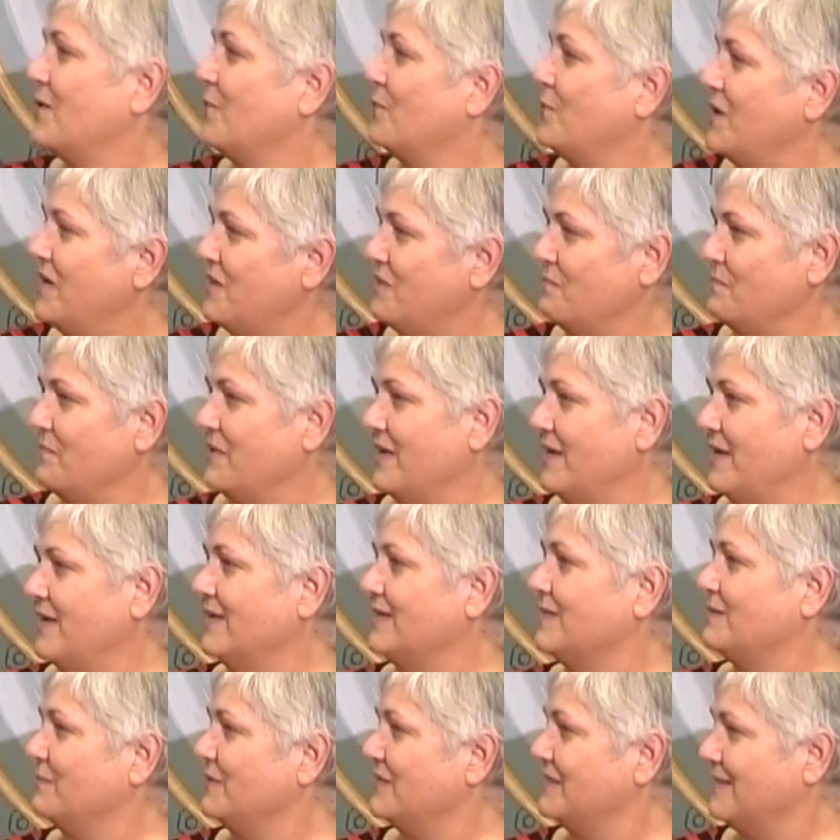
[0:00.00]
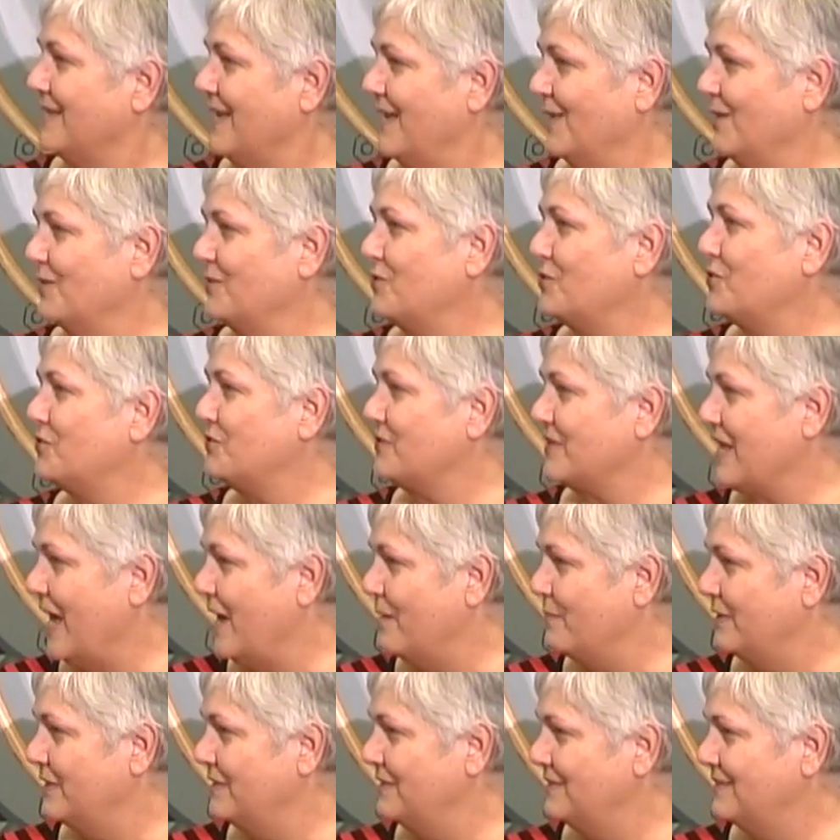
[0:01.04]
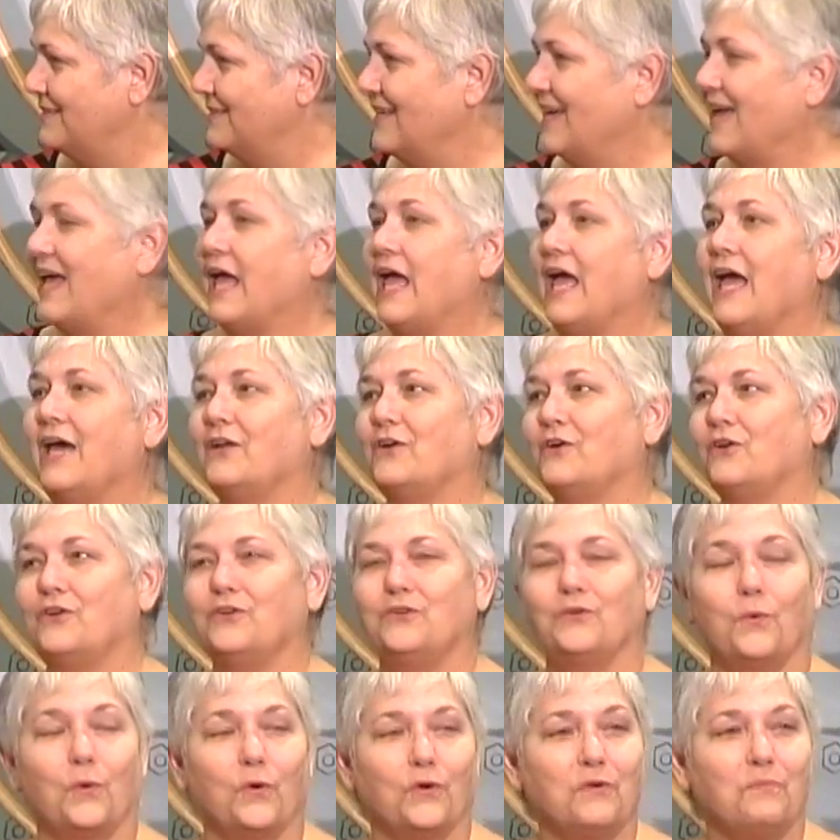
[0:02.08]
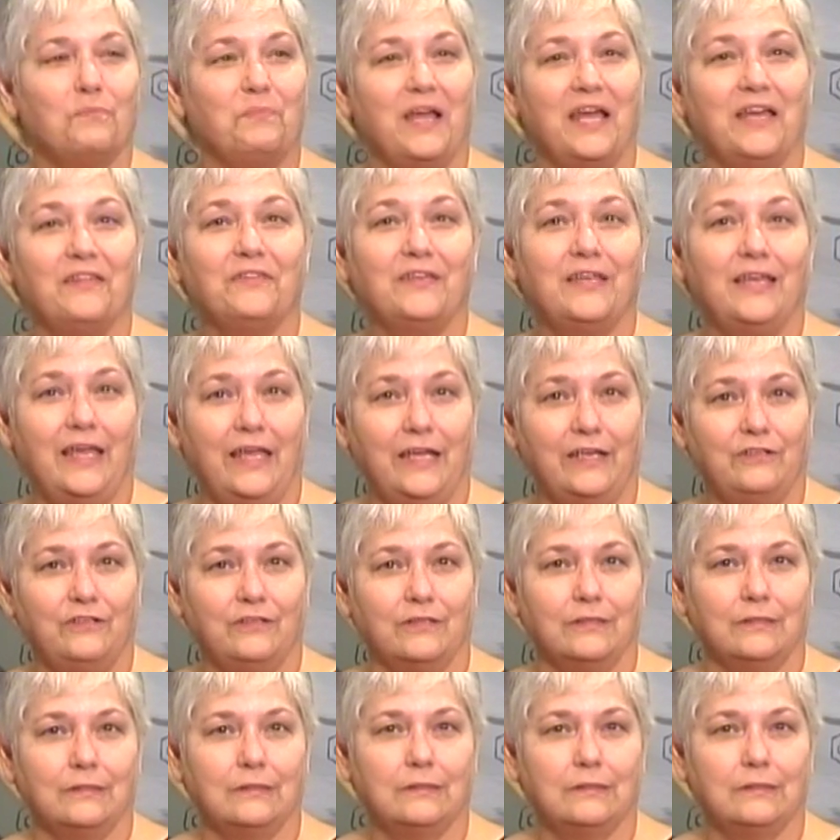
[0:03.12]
With me is Miss Eleanor Sammons and her daughter Beth Kitchens.